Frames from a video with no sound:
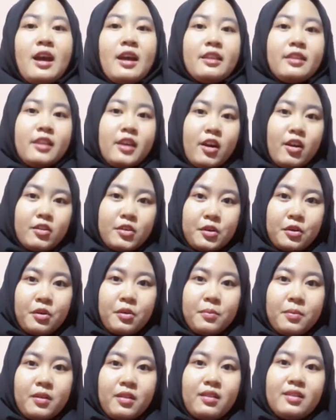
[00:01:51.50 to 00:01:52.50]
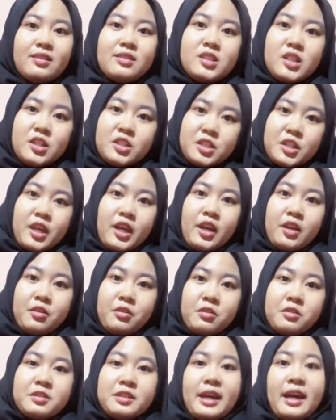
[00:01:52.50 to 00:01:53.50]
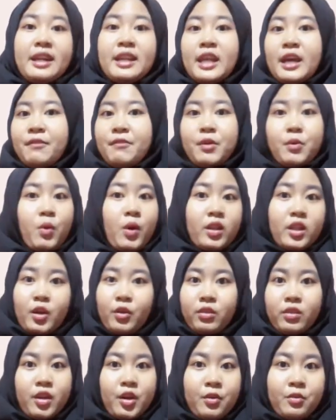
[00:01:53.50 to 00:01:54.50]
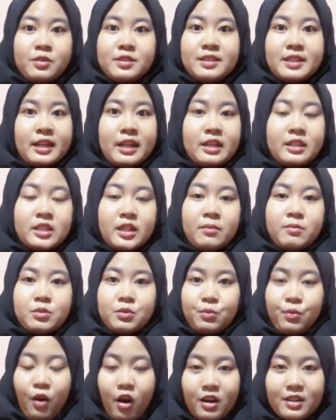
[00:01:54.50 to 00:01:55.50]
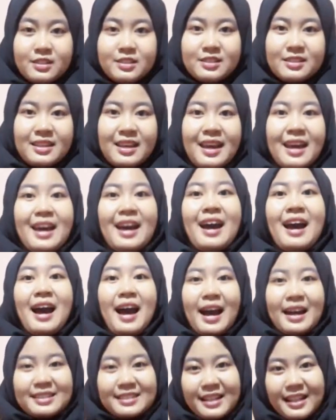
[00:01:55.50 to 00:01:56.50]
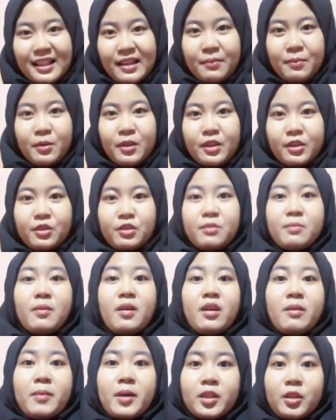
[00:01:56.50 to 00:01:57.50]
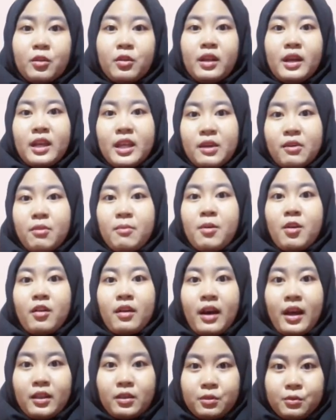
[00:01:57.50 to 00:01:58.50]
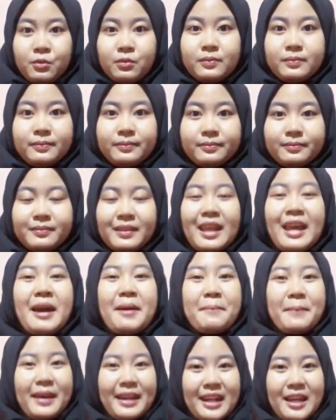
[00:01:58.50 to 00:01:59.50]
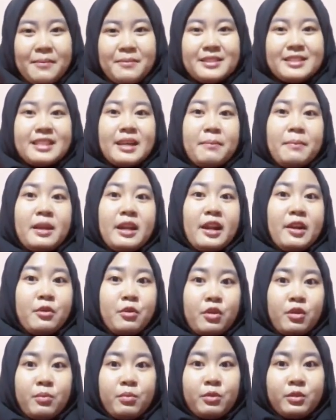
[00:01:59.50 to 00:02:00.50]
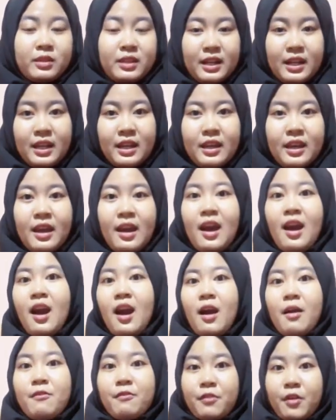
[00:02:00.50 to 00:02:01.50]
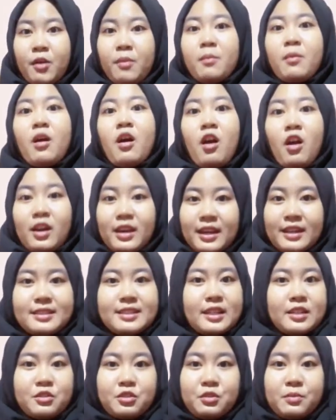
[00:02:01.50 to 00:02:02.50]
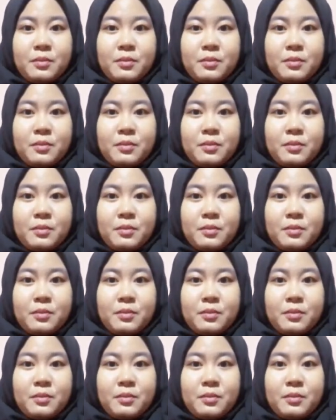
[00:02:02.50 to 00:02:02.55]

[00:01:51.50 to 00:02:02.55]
The honorable educators and everyone out there who's taking time to watch, Assalamualaikum warahmatullahi wabarakatuh. My name is Nabila Nurul from Architecture